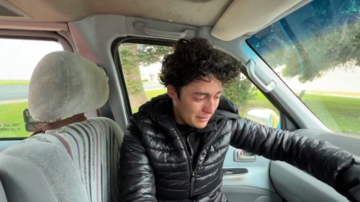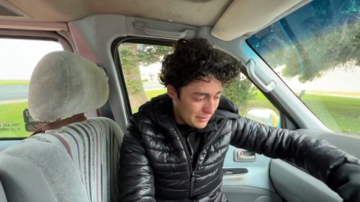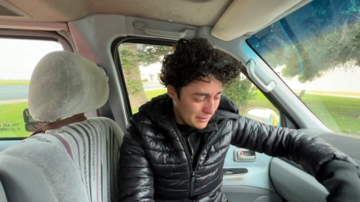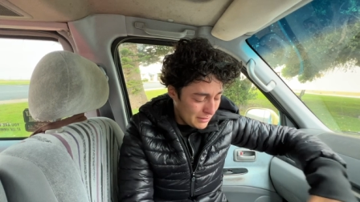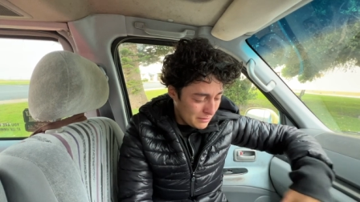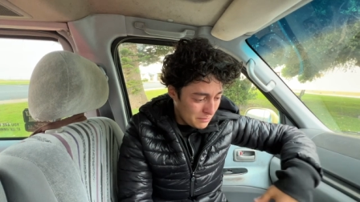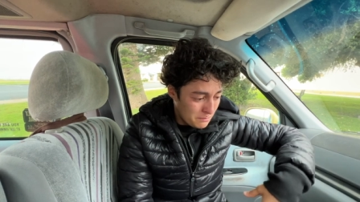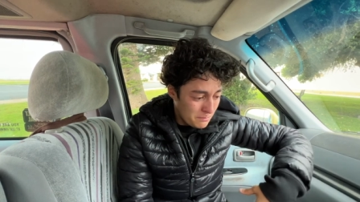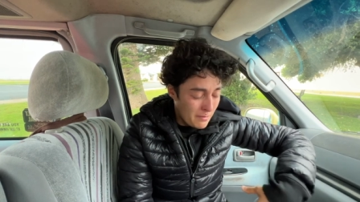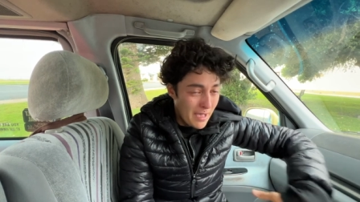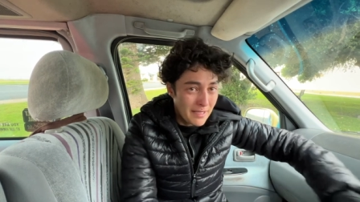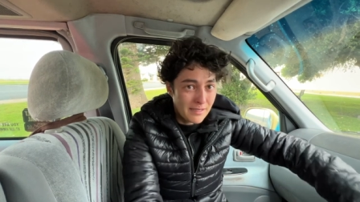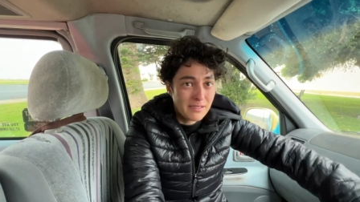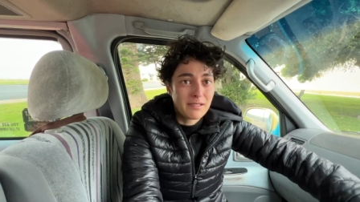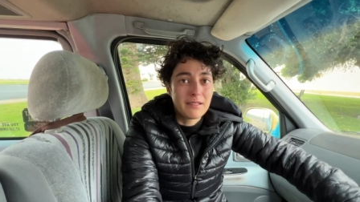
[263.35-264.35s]
his
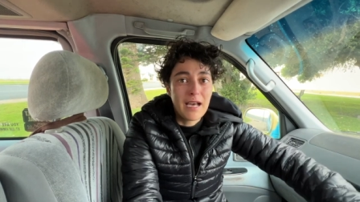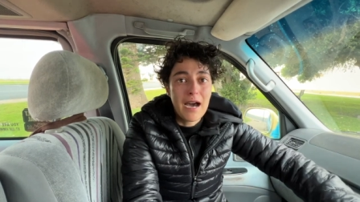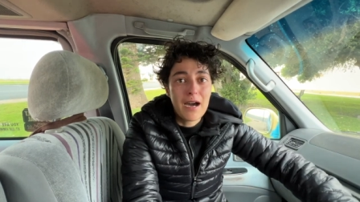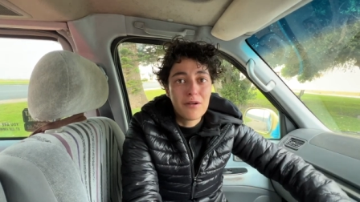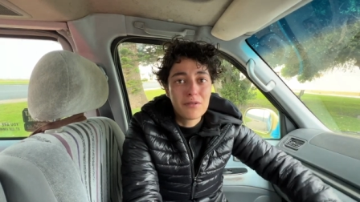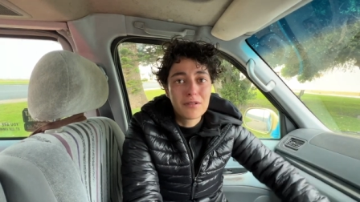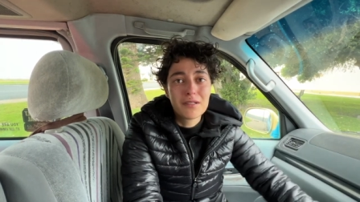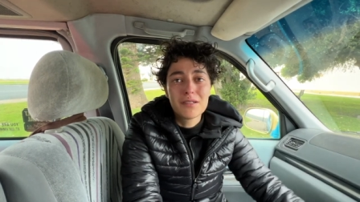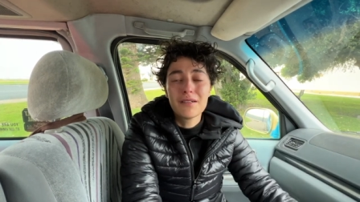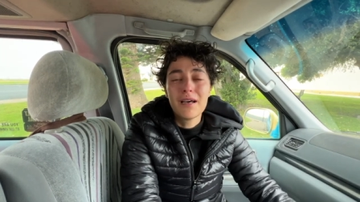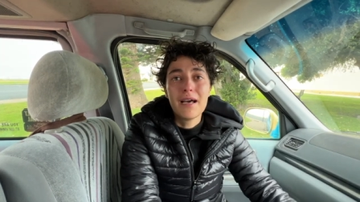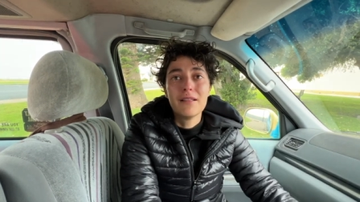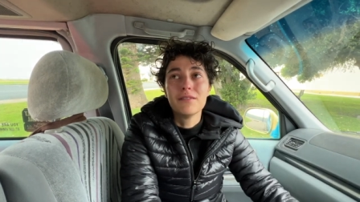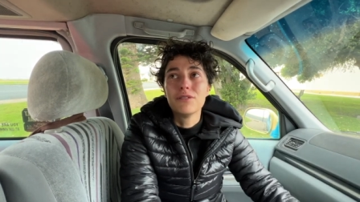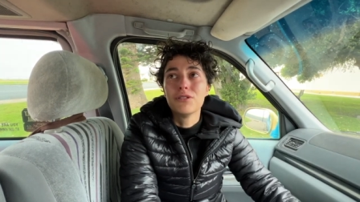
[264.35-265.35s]
pants down
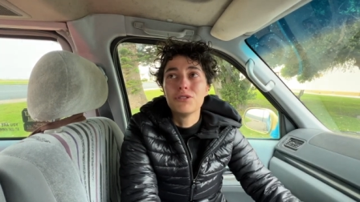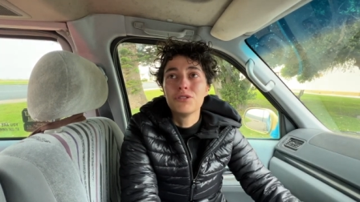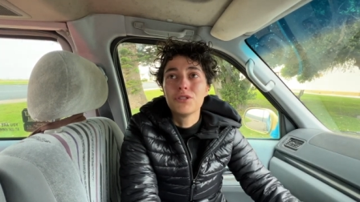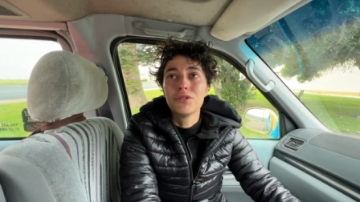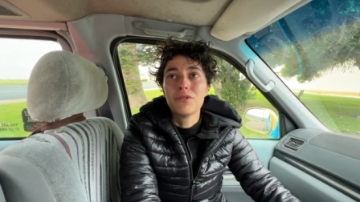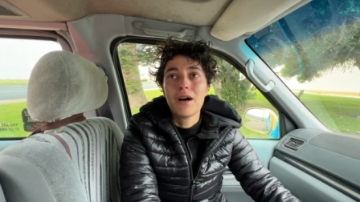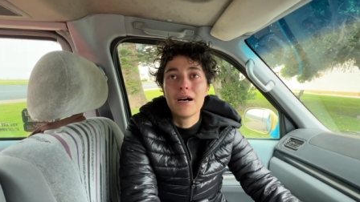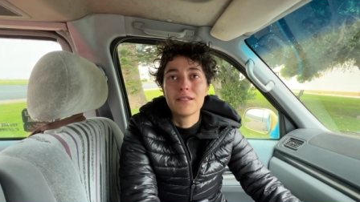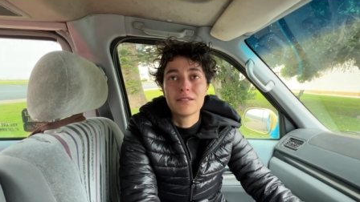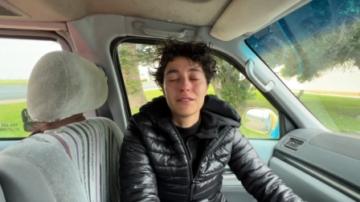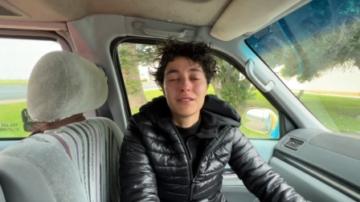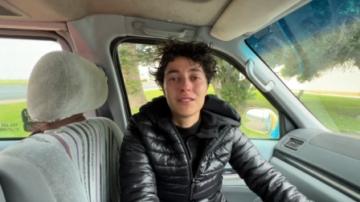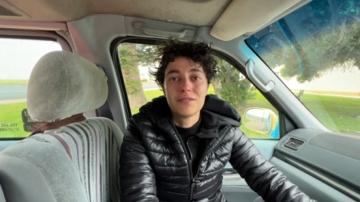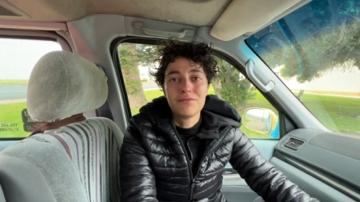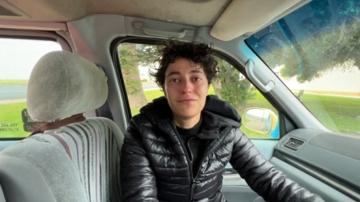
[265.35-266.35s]
and show
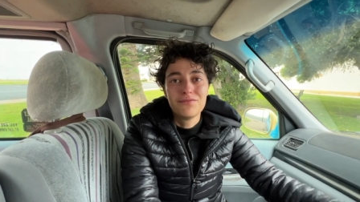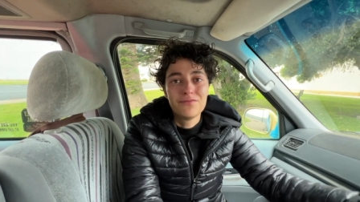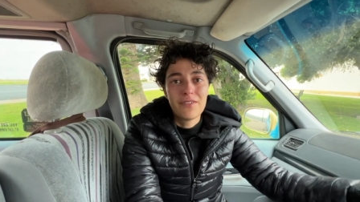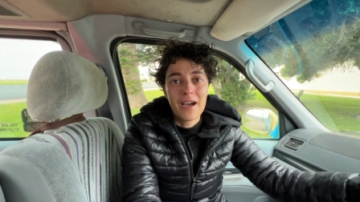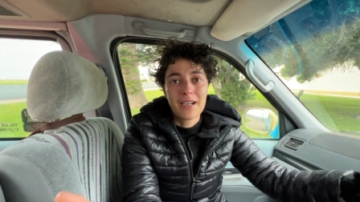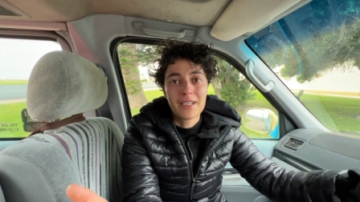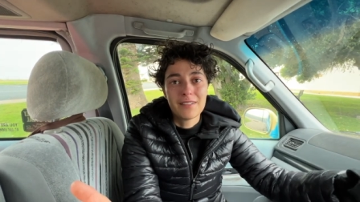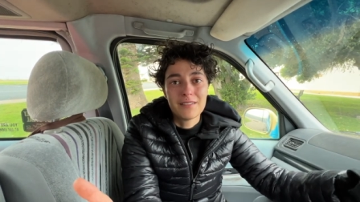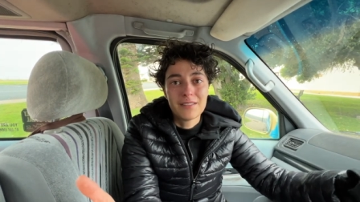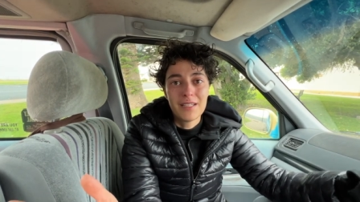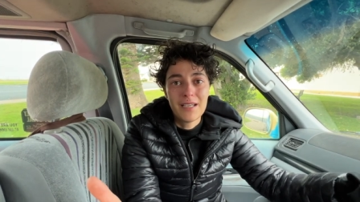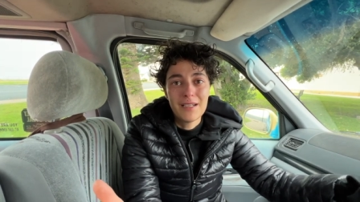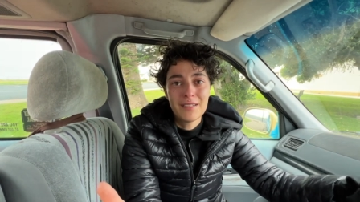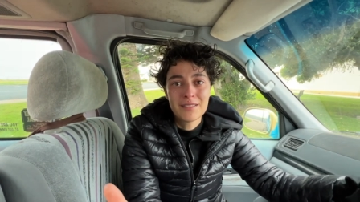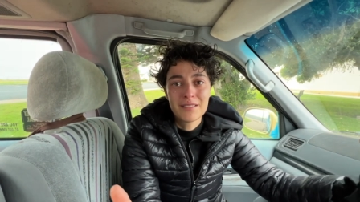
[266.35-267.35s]
us
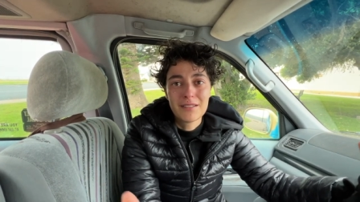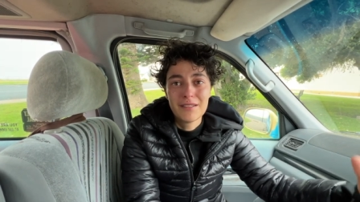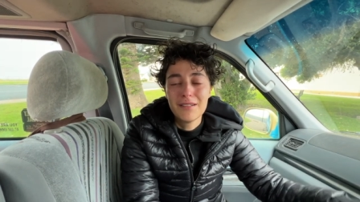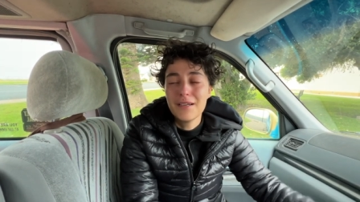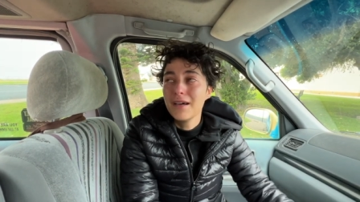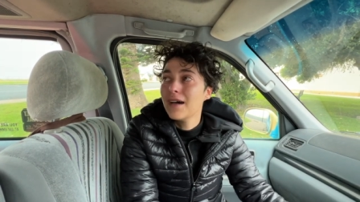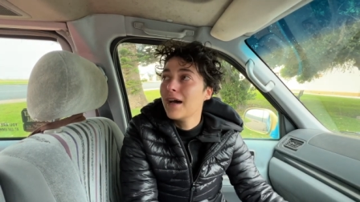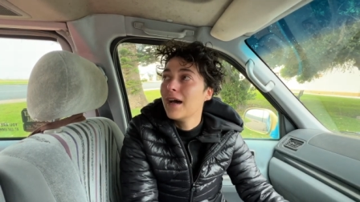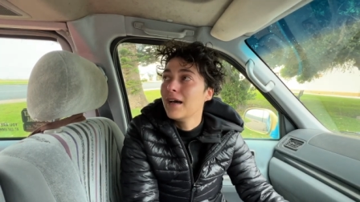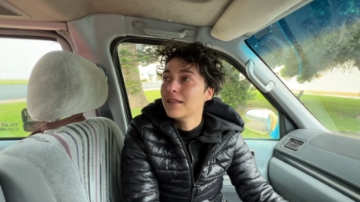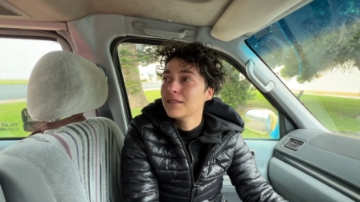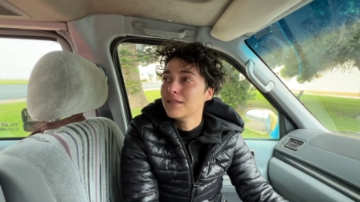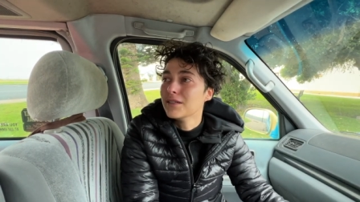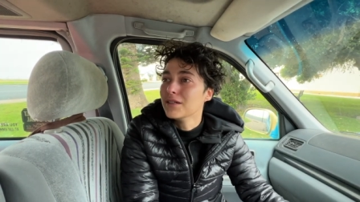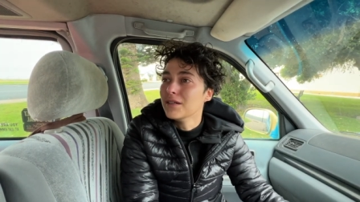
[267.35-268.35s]
things and.